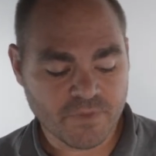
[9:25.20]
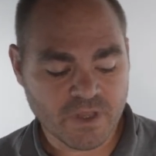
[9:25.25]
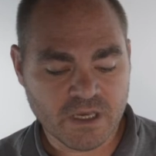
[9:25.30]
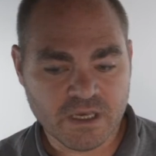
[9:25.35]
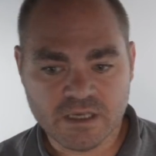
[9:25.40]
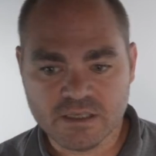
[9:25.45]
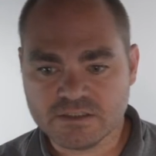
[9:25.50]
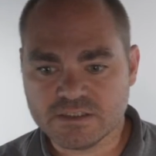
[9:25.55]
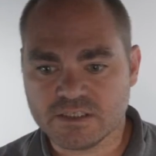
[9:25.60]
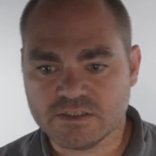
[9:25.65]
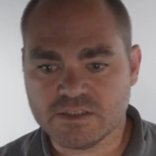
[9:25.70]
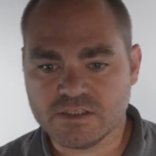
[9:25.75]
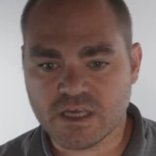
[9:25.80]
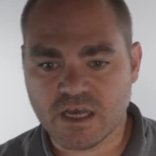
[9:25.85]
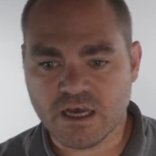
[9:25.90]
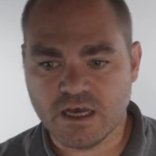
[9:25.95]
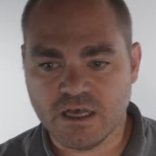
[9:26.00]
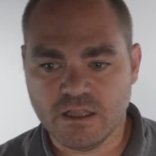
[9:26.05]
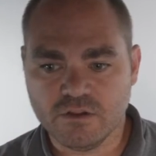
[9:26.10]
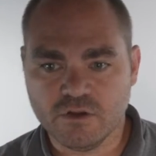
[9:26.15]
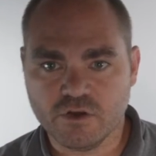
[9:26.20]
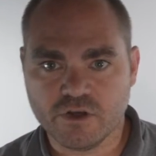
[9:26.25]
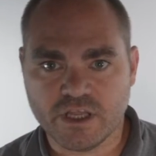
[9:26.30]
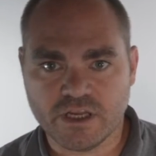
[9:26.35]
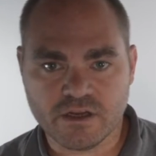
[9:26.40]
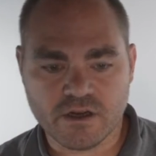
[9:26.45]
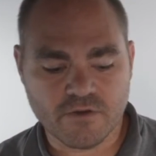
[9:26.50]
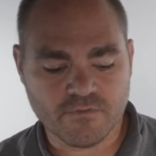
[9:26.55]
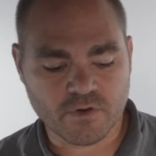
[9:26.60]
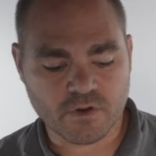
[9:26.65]
So let's look at
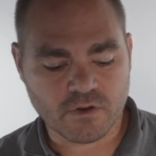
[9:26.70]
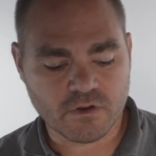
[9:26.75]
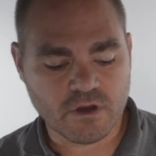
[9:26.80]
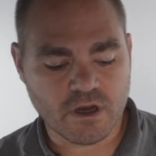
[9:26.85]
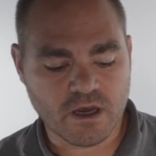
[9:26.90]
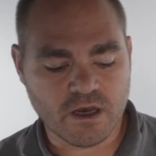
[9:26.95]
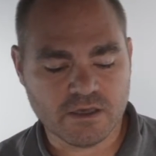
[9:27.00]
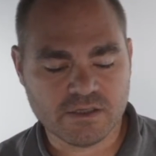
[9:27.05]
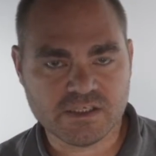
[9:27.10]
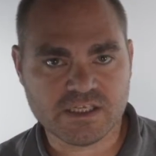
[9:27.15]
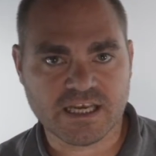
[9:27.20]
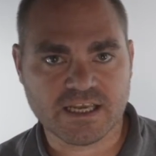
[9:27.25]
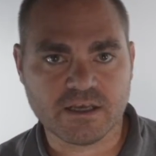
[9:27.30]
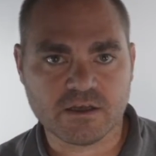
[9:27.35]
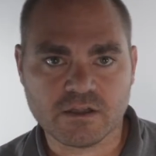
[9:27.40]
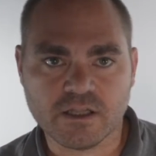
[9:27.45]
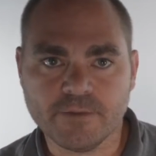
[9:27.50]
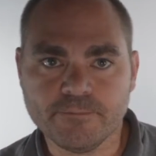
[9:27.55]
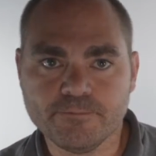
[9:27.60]
another second clip.